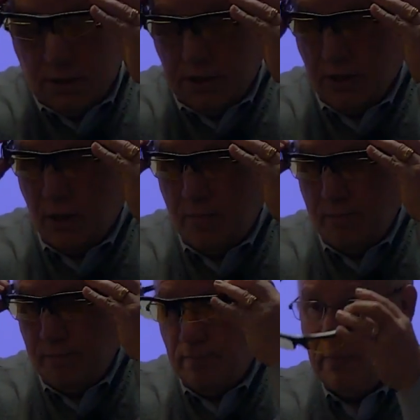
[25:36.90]
arm.
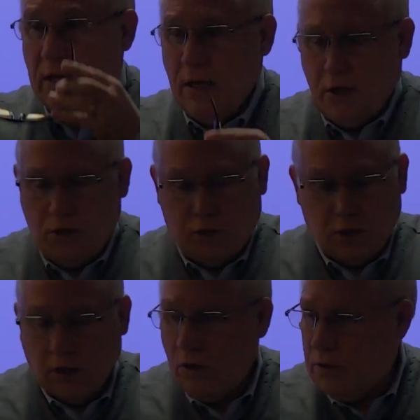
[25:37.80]
You
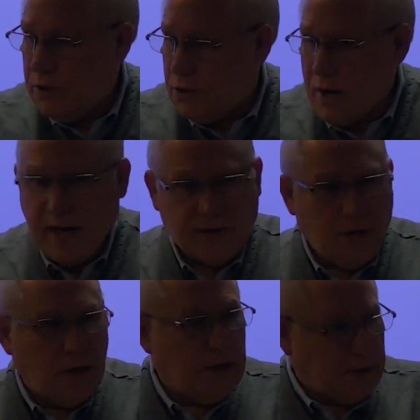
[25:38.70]
can load the tracks
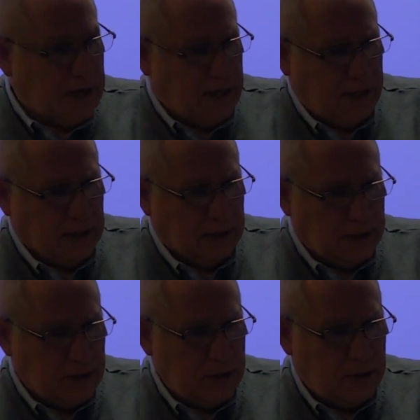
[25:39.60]
on that they need to
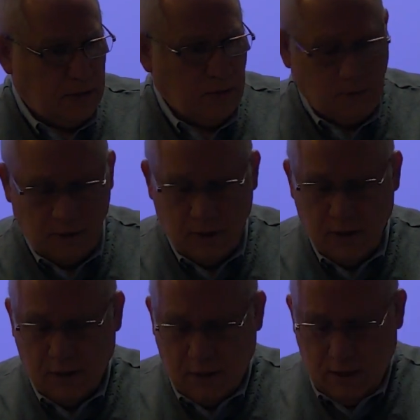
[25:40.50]
listen to.
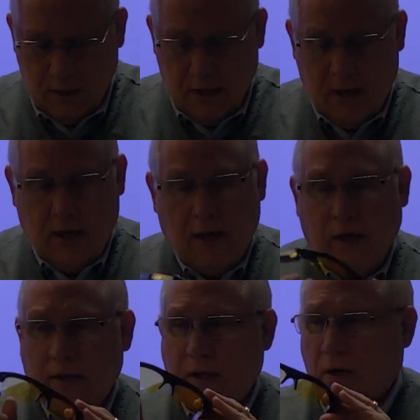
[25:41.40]

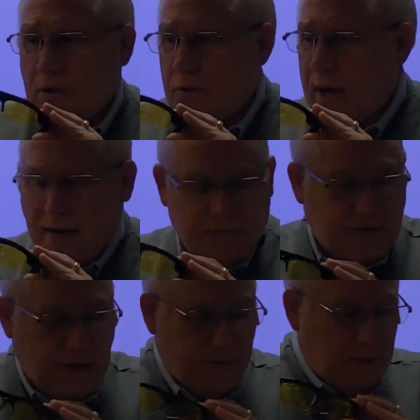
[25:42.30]
They also have
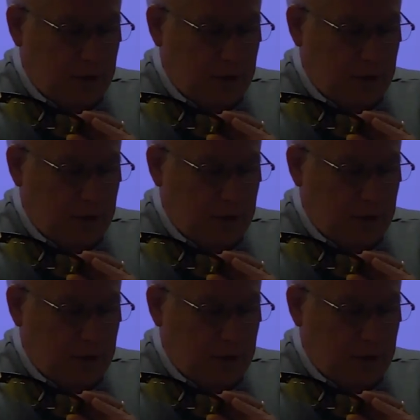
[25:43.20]
7